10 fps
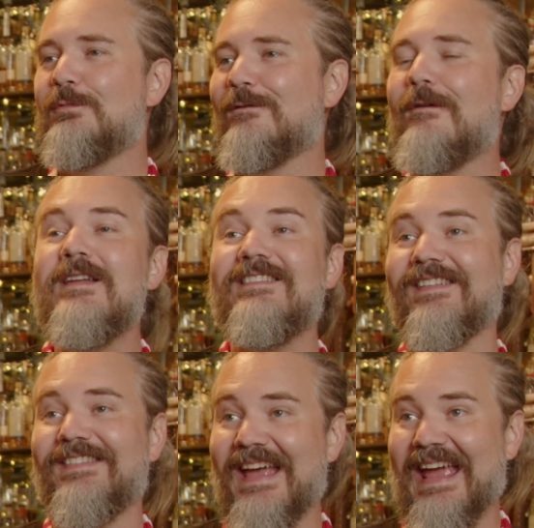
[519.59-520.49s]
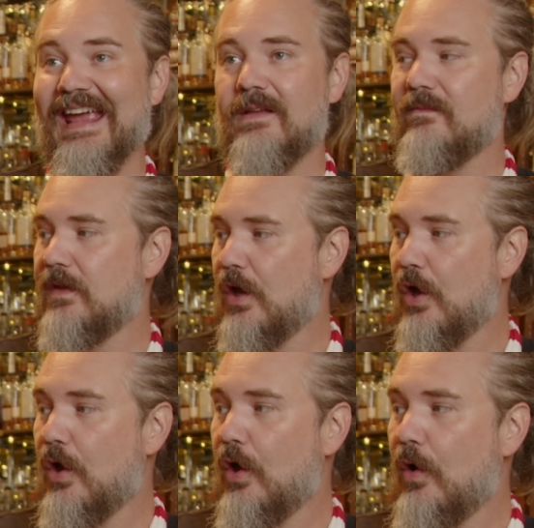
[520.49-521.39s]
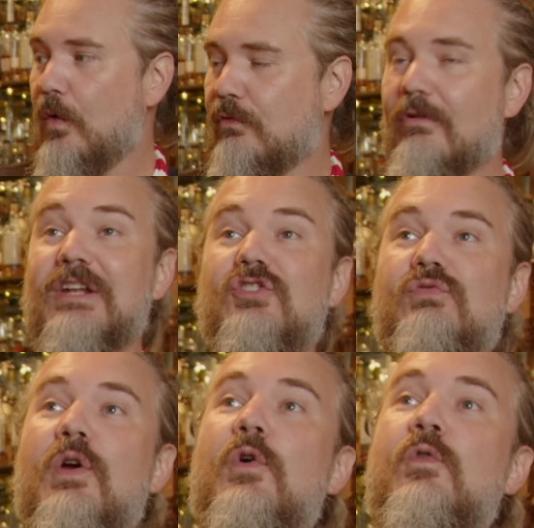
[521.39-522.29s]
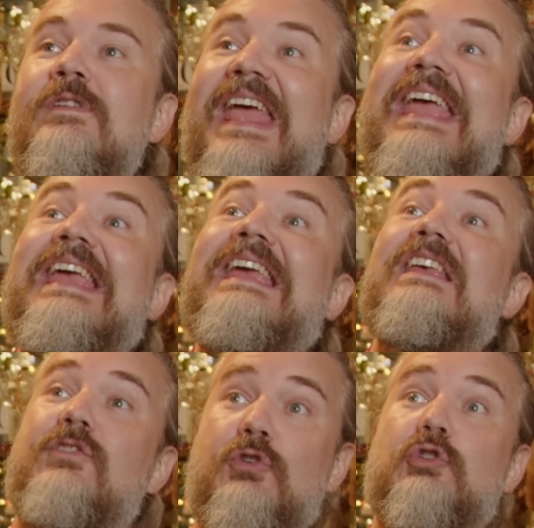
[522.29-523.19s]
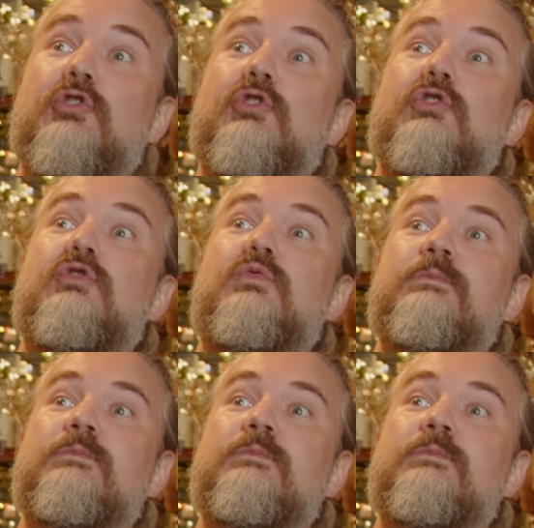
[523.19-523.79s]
it's more fun to say. Retro nasal. Retro nasal. So, there you go.